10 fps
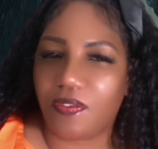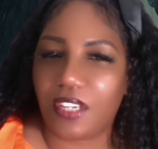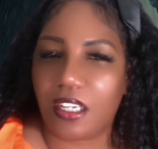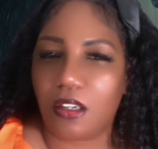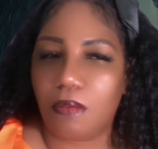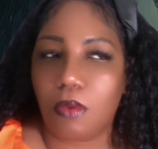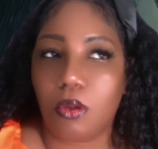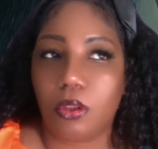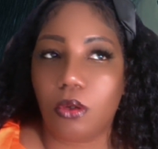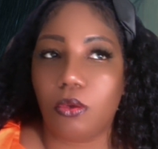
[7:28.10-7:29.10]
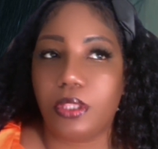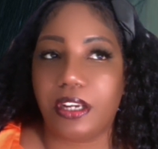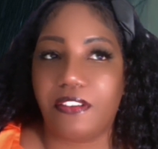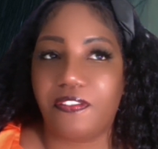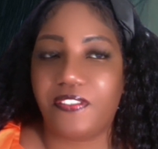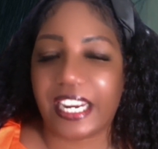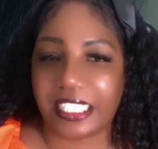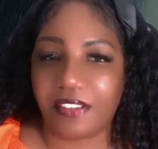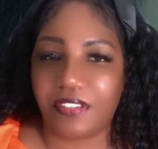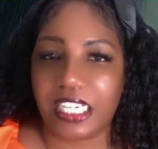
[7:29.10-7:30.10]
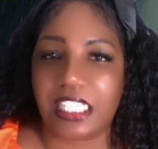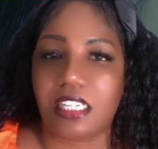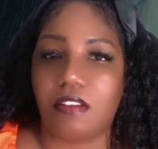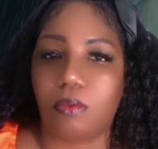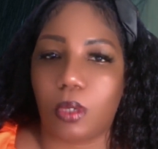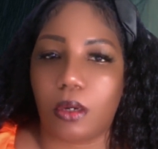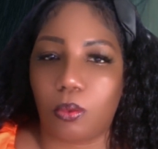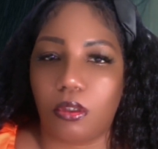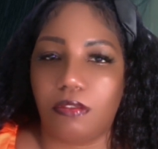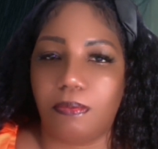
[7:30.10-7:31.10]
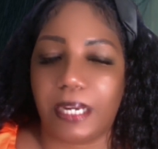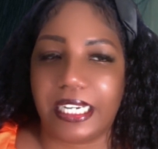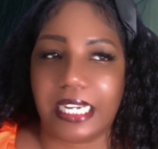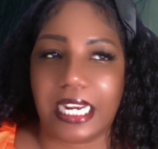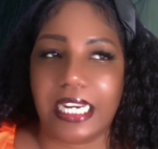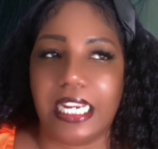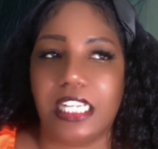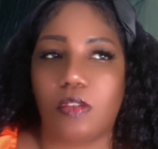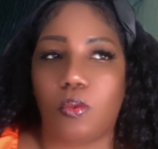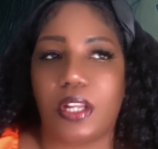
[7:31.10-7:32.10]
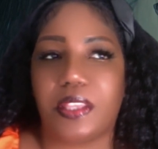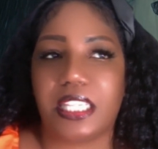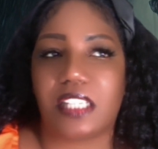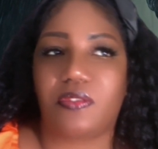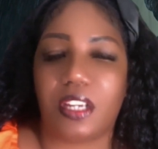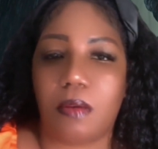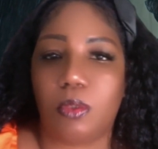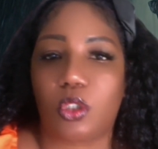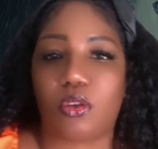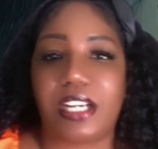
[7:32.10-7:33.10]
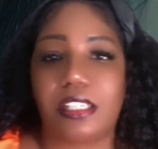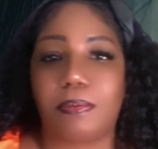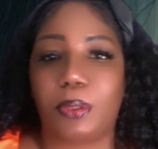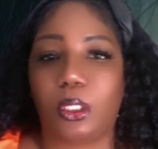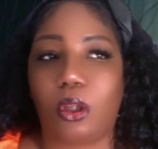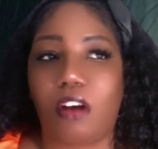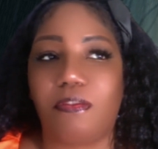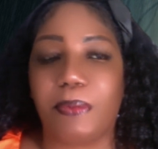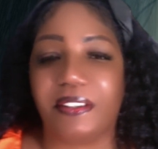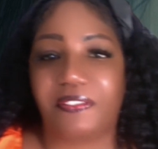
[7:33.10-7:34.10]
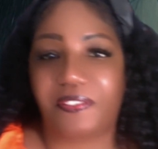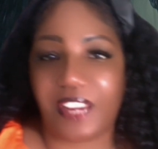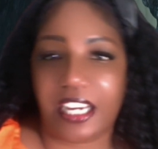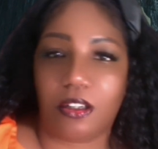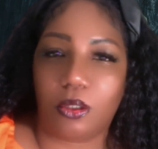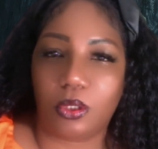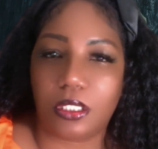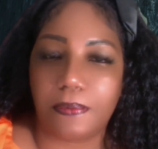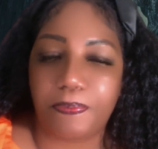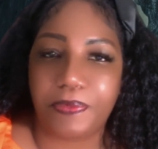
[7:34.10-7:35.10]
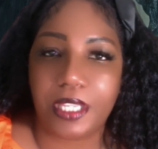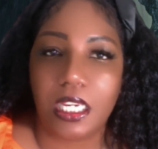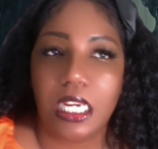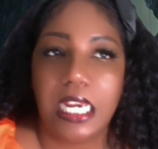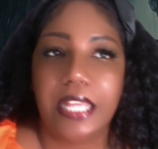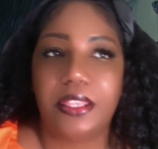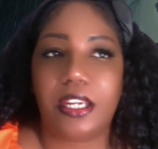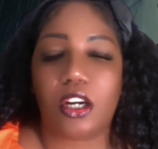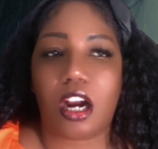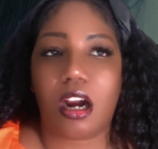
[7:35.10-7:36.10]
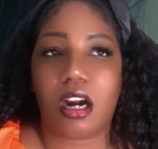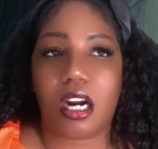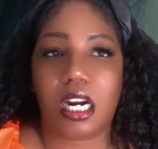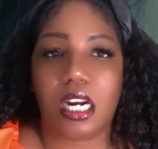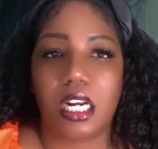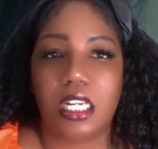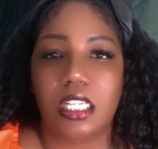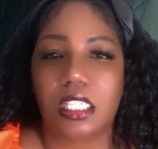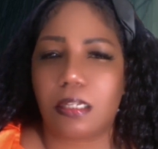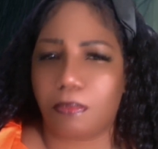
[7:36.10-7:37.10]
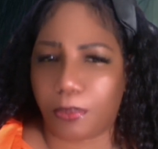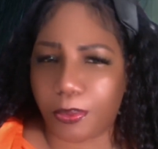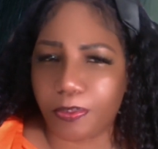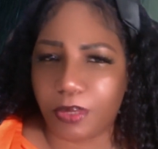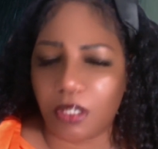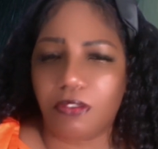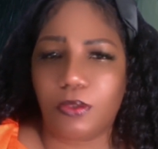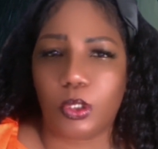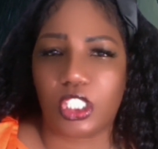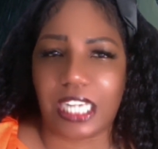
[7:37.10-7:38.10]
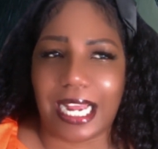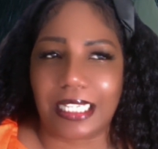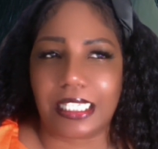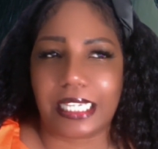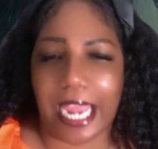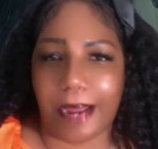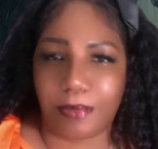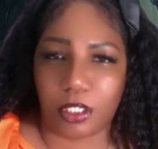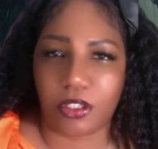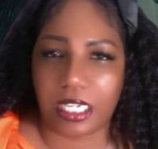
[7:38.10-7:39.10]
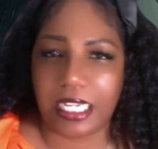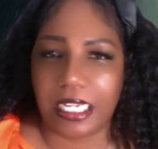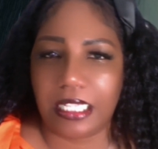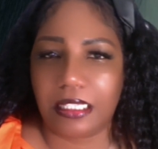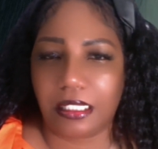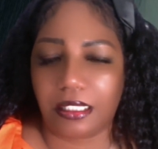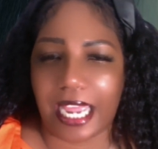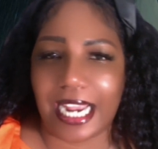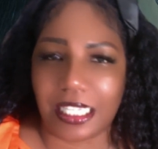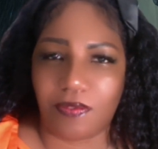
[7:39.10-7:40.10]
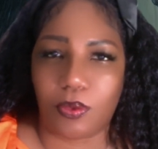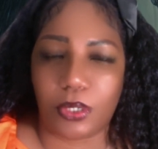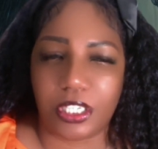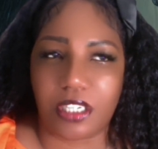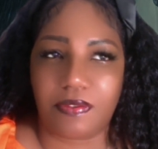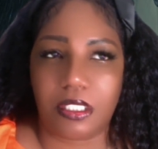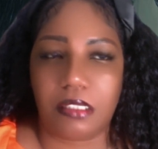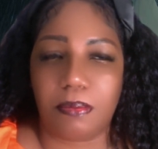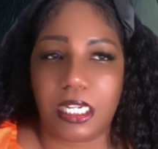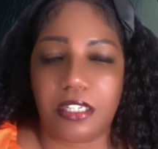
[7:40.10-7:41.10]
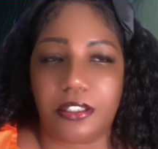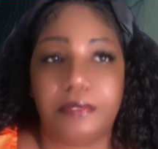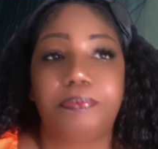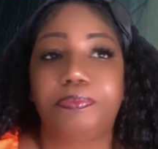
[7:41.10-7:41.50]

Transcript: film the the effectiveness of Werewolf by Night is what this film was trying to pull off but failed. There are some beautiful shots captured in The Last Voyage of the Demeter